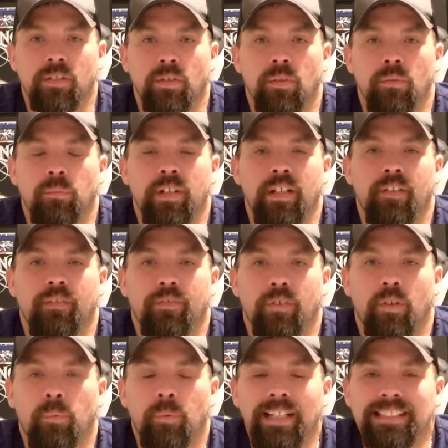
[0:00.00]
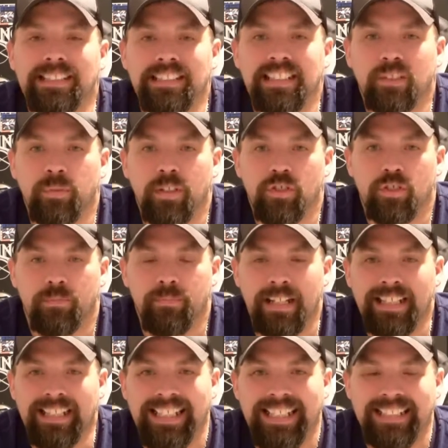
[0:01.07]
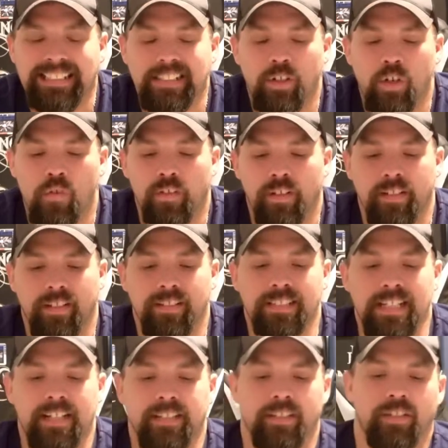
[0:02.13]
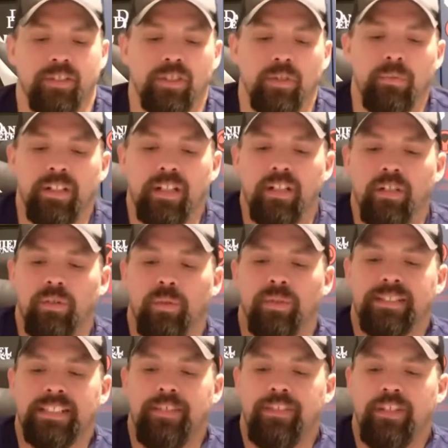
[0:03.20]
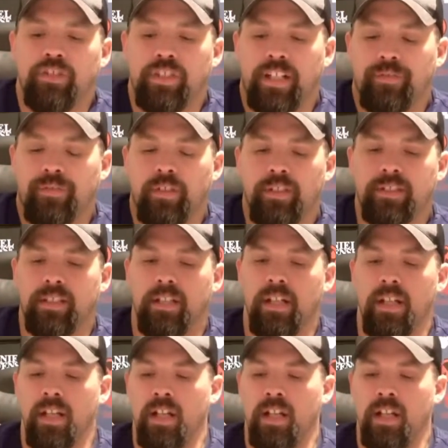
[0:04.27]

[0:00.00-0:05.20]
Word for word: So we have recently switched my EDC over to this guy here. So we're gonna do a safety check first.